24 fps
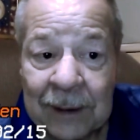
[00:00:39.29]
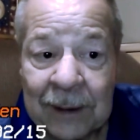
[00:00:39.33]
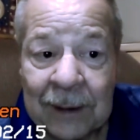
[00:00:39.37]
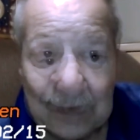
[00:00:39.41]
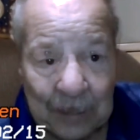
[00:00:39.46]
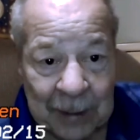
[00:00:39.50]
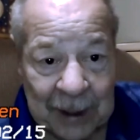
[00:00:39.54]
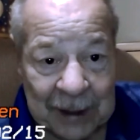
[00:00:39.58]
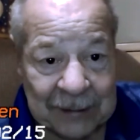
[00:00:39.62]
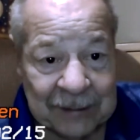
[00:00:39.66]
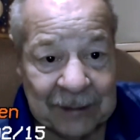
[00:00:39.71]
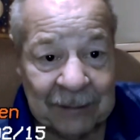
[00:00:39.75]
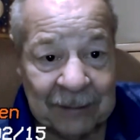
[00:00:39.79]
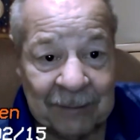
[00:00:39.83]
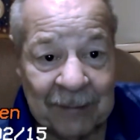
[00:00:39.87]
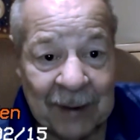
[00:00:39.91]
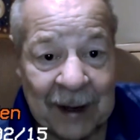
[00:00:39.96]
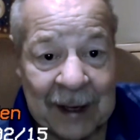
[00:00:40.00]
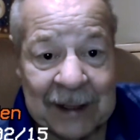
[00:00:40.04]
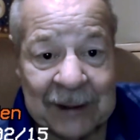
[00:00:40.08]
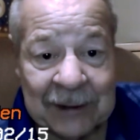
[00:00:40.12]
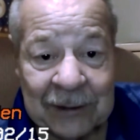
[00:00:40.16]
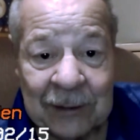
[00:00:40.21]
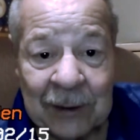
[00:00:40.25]
The best
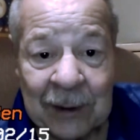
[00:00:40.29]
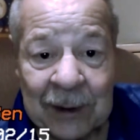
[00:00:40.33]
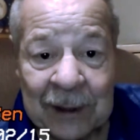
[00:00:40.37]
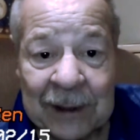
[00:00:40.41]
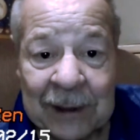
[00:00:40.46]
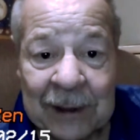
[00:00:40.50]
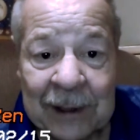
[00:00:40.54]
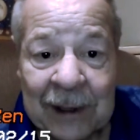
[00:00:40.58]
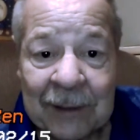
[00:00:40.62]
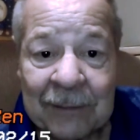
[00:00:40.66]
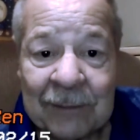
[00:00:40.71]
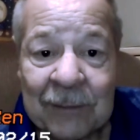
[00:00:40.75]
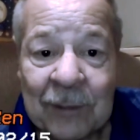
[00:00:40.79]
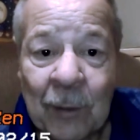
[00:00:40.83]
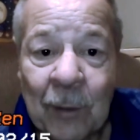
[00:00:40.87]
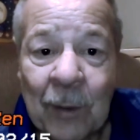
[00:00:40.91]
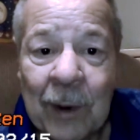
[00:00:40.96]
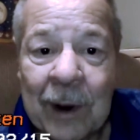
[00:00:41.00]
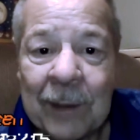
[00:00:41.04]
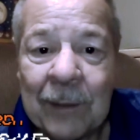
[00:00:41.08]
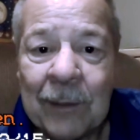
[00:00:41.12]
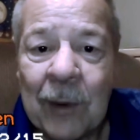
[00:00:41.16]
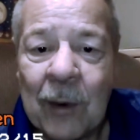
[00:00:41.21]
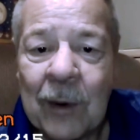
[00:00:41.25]
advice you can give to
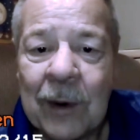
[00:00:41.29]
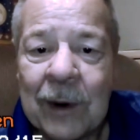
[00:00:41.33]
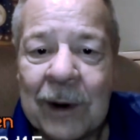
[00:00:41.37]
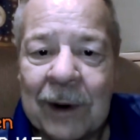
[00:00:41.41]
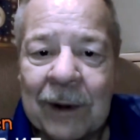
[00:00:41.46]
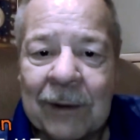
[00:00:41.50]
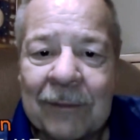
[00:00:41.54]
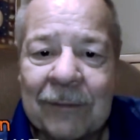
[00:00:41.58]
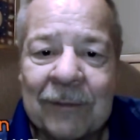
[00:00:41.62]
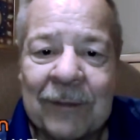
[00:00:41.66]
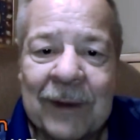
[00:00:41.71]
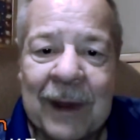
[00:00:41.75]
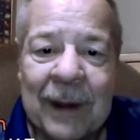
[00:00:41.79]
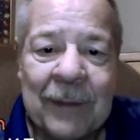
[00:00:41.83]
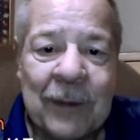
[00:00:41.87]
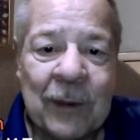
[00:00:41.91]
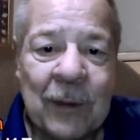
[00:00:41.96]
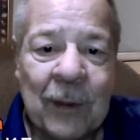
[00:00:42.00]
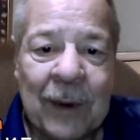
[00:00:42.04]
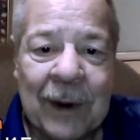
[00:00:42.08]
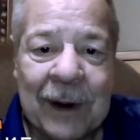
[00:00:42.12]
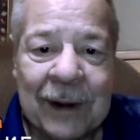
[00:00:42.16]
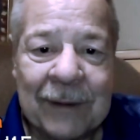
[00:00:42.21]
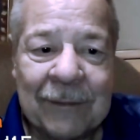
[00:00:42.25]
one born on
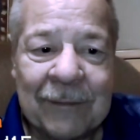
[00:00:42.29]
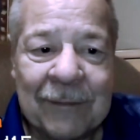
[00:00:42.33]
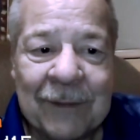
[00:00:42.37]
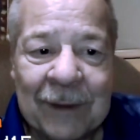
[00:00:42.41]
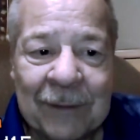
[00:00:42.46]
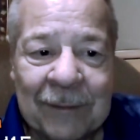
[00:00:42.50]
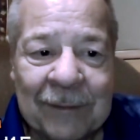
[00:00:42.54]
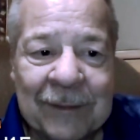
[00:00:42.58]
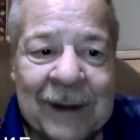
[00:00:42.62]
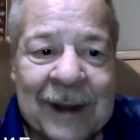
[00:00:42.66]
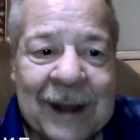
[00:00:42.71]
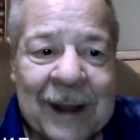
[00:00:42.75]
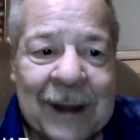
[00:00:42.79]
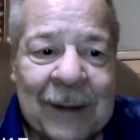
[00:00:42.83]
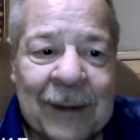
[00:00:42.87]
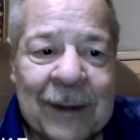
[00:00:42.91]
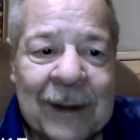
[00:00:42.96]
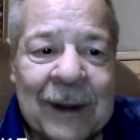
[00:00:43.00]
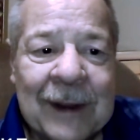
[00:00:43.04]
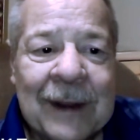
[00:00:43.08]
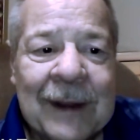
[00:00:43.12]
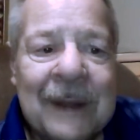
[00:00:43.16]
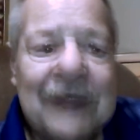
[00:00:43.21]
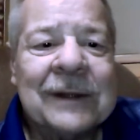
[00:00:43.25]
February the
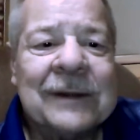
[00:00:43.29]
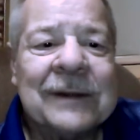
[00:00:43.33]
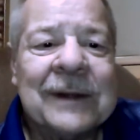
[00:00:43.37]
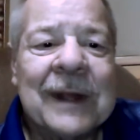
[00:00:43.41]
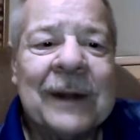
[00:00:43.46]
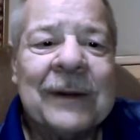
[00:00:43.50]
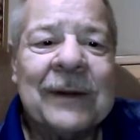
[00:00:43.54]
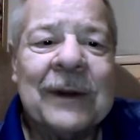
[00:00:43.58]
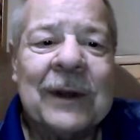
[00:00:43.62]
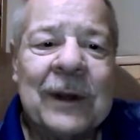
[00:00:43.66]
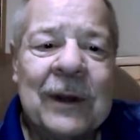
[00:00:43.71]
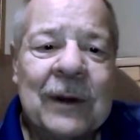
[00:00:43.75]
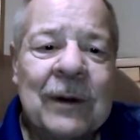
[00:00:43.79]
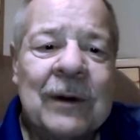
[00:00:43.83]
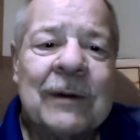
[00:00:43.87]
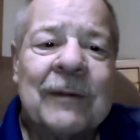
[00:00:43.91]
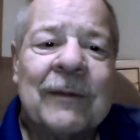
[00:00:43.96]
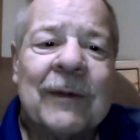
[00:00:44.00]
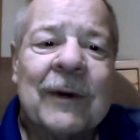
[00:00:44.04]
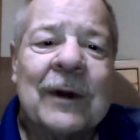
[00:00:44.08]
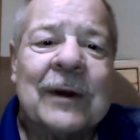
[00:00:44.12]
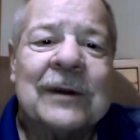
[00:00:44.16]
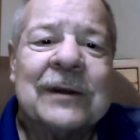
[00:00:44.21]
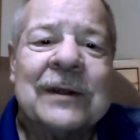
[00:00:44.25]
15th is that the
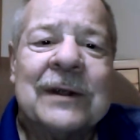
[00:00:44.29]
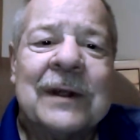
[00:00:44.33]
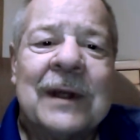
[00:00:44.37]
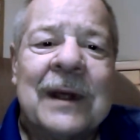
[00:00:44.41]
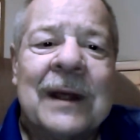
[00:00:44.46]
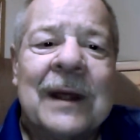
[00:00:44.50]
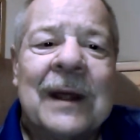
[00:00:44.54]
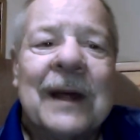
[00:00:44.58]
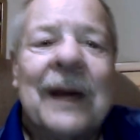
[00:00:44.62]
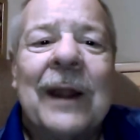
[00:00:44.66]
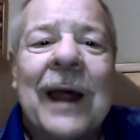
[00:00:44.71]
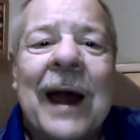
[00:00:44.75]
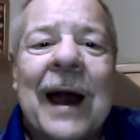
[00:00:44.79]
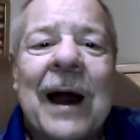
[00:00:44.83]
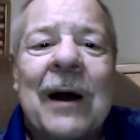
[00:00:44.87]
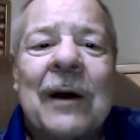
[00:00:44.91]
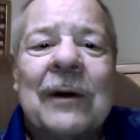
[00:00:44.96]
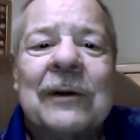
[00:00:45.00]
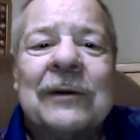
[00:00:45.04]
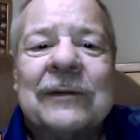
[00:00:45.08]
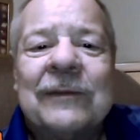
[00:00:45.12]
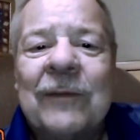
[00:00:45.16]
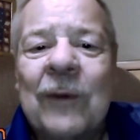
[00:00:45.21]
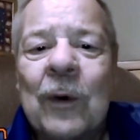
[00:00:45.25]
universe
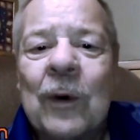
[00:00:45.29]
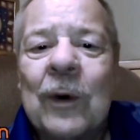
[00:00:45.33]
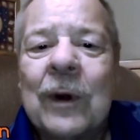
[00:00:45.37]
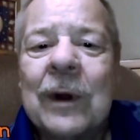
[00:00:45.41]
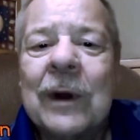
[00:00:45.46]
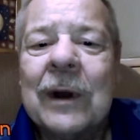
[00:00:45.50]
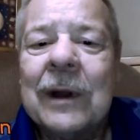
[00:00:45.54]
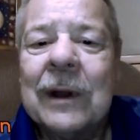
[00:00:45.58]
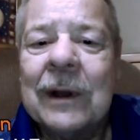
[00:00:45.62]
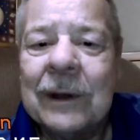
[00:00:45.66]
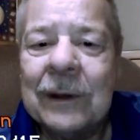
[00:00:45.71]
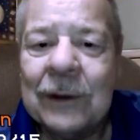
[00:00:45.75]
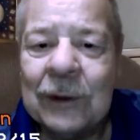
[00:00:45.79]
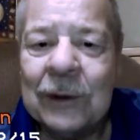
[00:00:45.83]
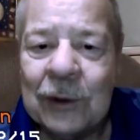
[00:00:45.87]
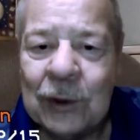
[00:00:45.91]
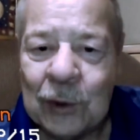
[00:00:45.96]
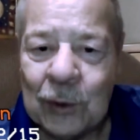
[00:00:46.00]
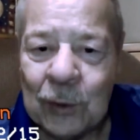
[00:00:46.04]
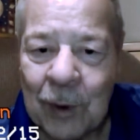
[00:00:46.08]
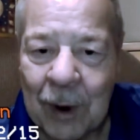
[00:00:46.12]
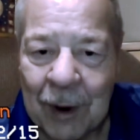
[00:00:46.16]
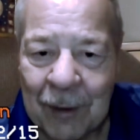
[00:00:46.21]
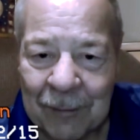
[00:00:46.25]
allows for
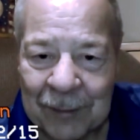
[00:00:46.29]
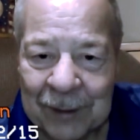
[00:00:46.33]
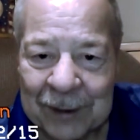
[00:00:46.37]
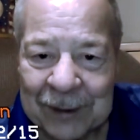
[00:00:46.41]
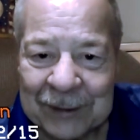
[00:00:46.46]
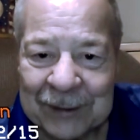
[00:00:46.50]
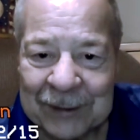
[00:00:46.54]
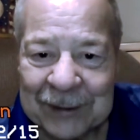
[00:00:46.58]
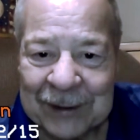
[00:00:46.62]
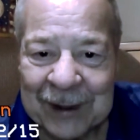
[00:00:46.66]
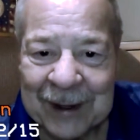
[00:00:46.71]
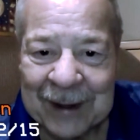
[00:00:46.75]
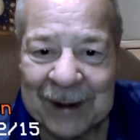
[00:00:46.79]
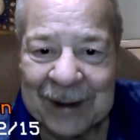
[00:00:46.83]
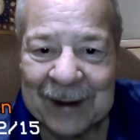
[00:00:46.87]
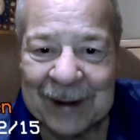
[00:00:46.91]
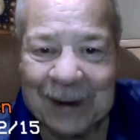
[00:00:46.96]
do overs.